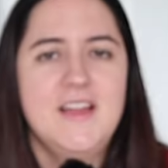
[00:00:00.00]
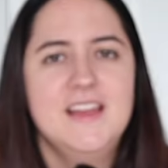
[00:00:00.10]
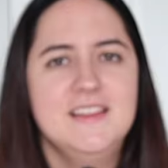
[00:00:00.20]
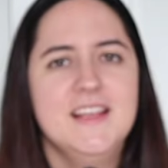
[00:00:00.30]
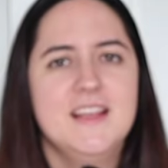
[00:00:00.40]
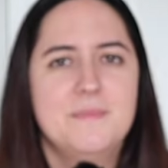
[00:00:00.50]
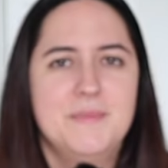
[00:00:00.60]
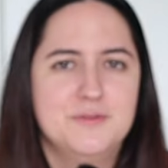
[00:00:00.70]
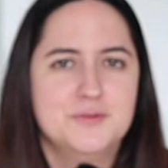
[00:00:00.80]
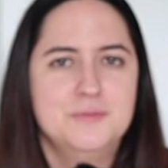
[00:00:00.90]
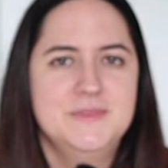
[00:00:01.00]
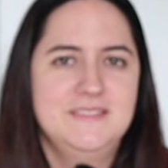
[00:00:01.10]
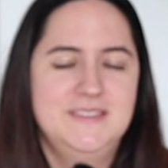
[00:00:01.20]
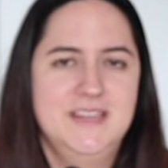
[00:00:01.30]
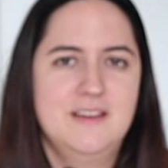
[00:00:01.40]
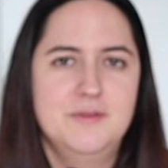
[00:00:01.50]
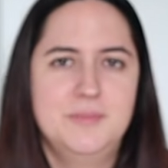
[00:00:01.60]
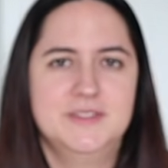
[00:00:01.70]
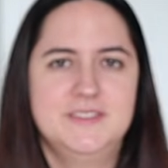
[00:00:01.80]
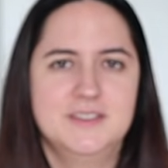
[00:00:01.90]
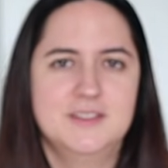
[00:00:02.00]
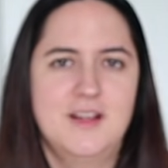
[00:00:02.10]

I had like a mudroom that didn't have a built-in